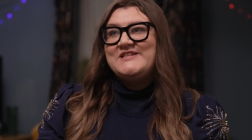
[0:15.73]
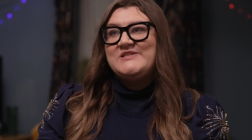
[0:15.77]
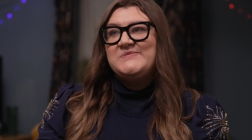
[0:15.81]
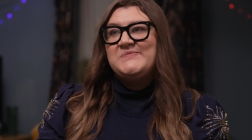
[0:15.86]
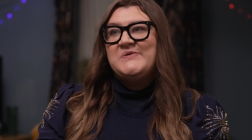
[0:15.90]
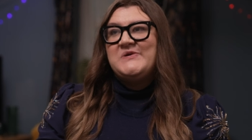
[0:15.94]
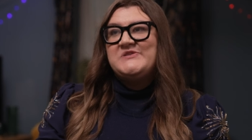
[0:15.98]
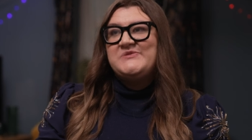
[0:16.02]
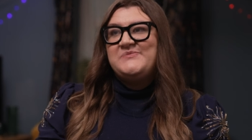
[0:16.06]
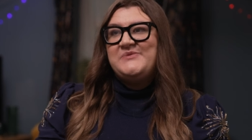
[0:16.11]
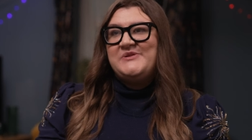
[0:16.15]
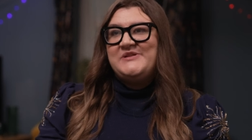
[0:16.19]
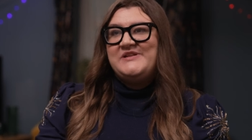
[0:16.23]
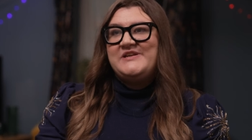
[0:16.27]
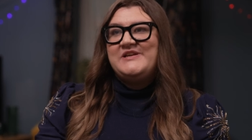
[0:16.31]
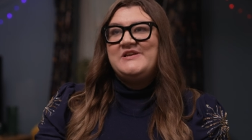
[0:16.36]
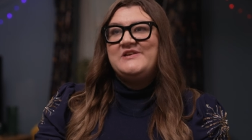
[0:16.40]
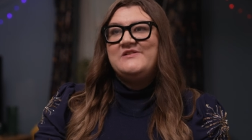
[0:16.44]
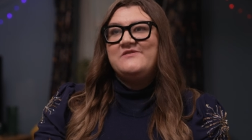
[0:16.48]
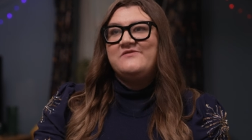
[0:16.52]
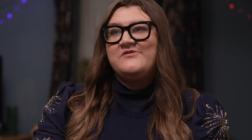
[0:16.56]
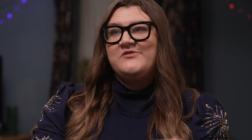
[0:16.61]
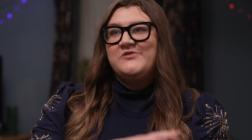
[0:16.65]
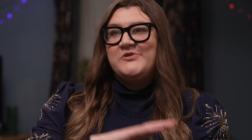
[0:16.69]
this
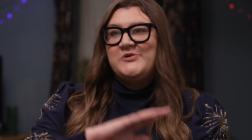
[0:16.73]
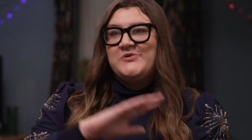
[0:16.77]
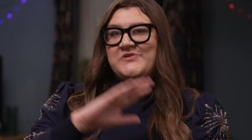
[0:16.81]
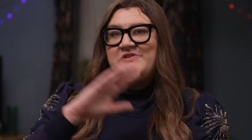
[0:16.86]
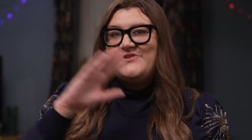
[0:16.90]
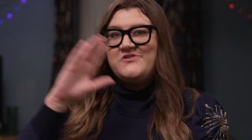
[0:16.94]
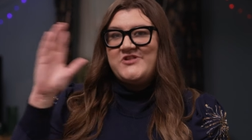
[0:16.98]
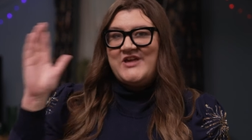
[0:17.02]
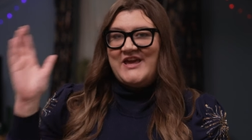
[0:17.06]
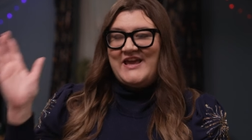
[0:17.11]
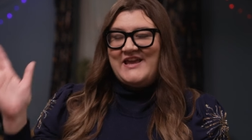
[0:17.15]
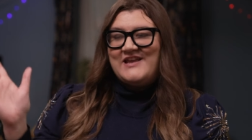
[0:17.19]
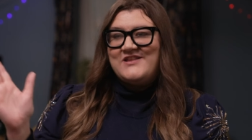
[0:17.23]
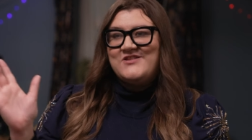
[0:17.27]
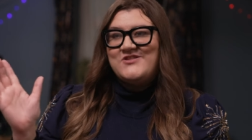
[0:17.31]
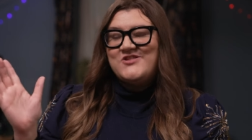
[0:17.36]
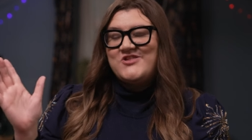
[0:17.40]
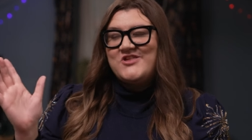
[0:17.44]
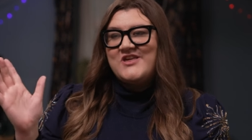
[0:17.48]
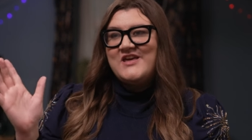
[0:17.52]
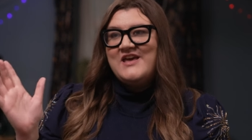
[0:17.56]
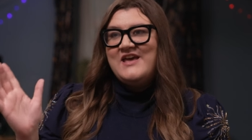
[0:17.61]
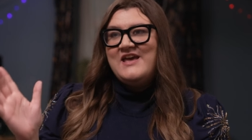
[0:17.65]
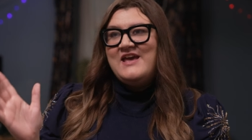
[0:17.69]
possibility of growth and
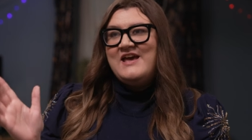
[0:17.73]
change.